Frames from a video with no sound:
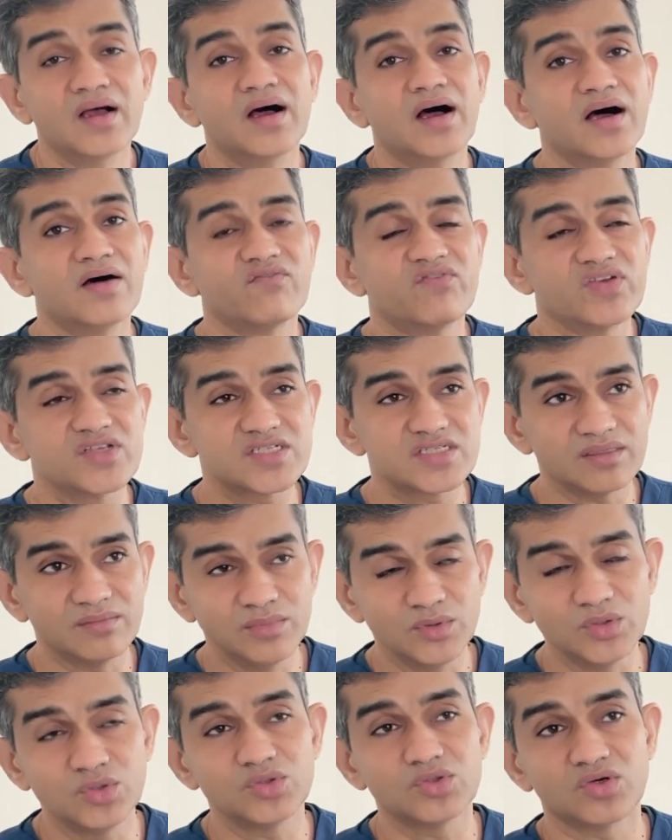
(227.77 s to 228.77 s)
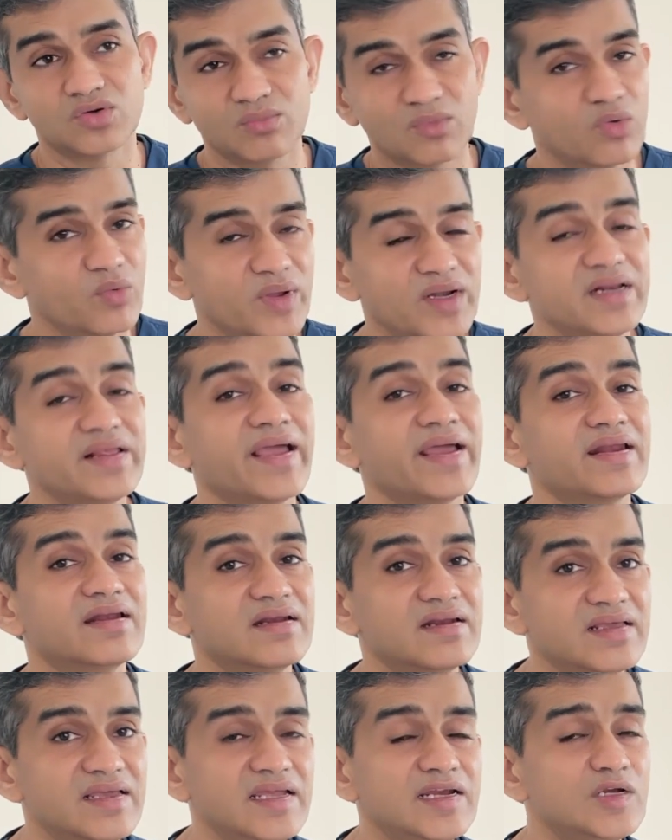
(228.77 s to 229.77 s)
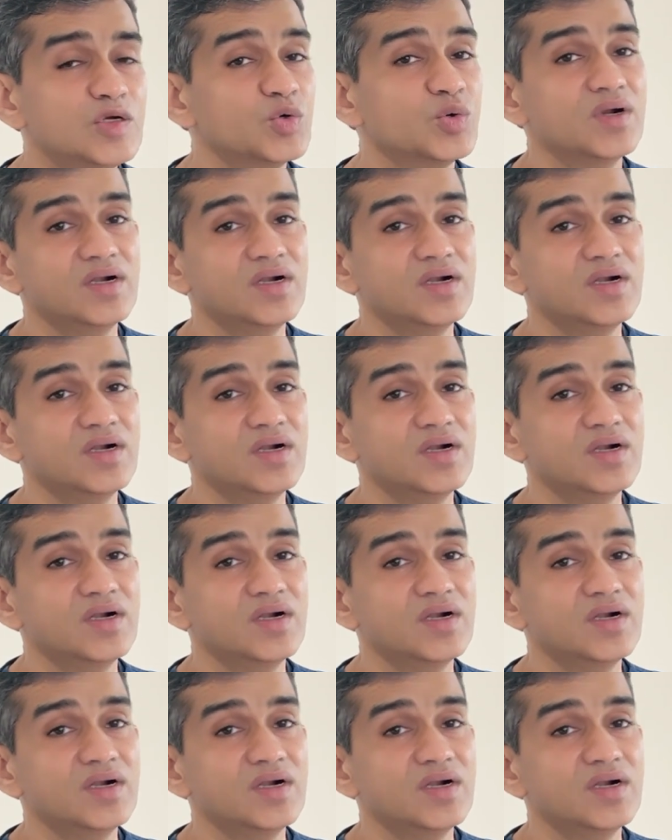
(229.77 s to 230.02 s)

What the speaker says: a wisdom tooth removal can lead to